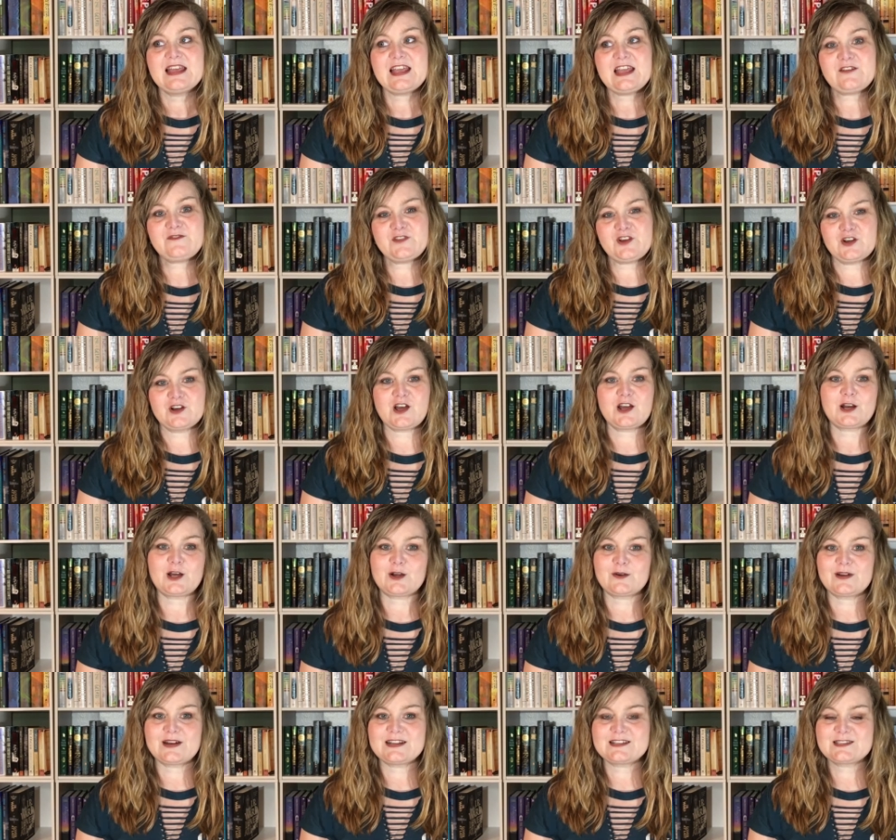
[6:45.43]
If you're not
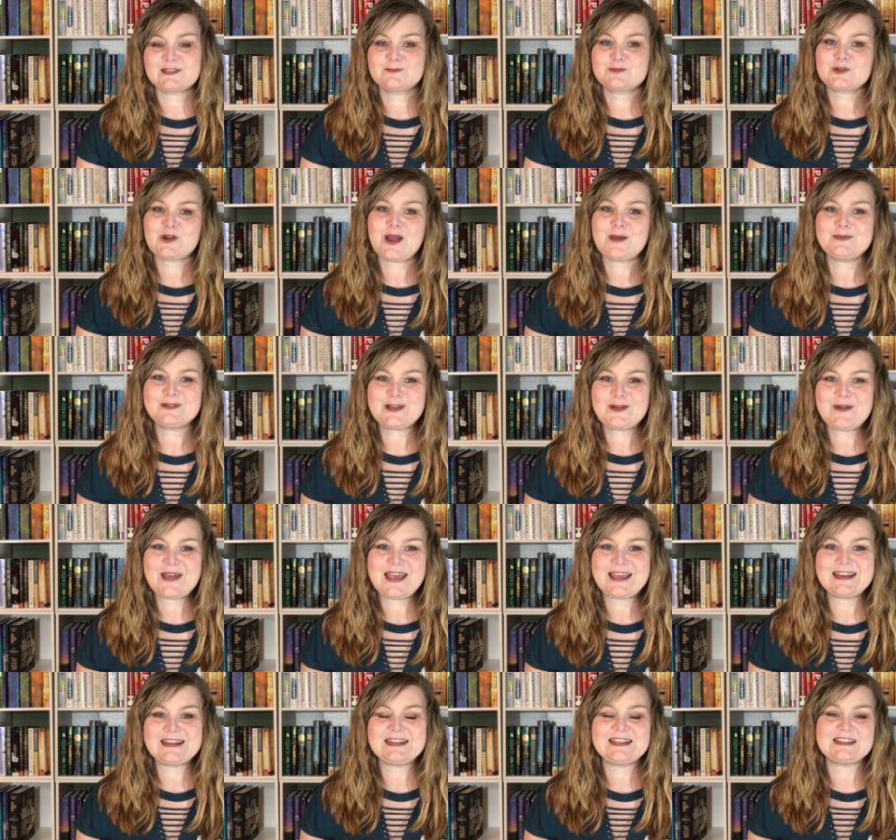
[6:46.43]
already subscribed, go
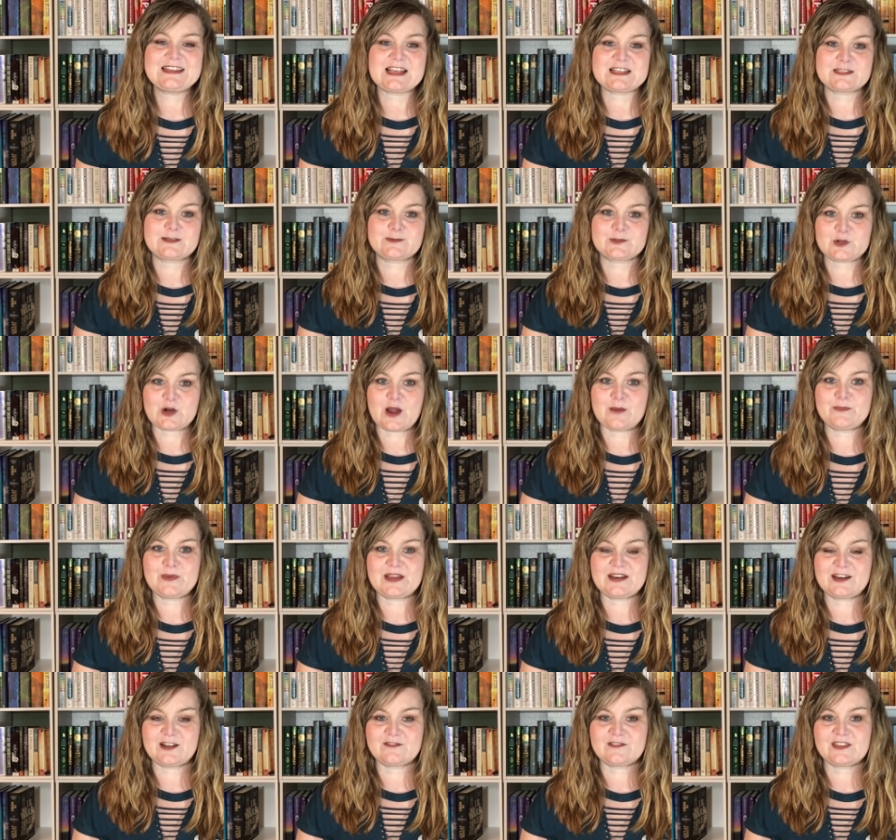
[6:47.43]
ahead and hit that subscribe
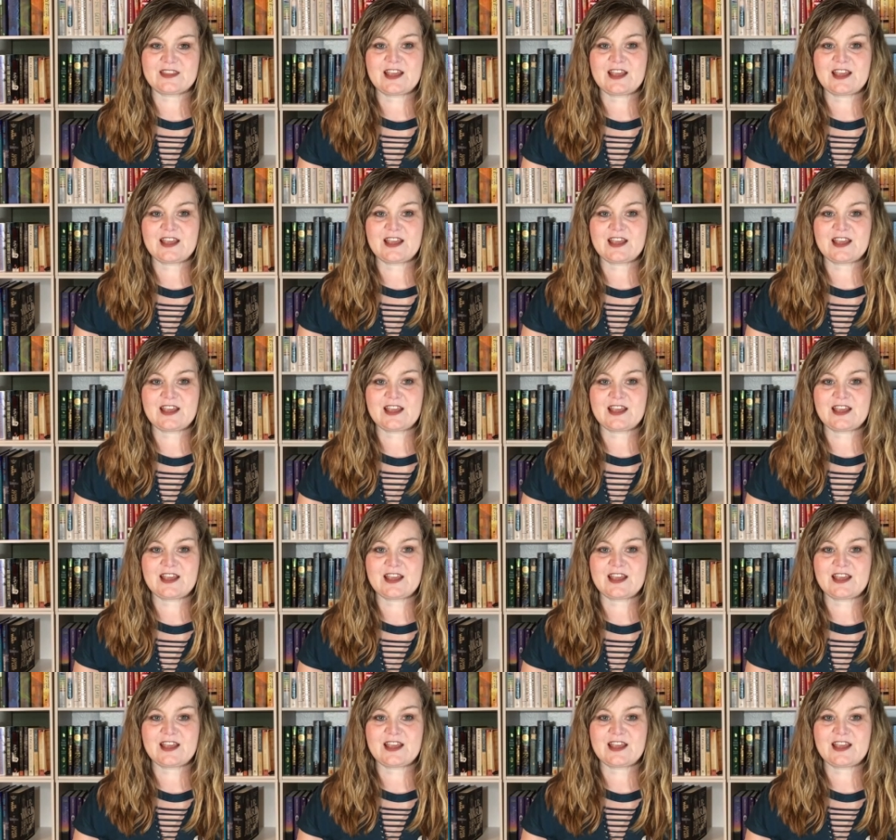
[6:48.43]
button over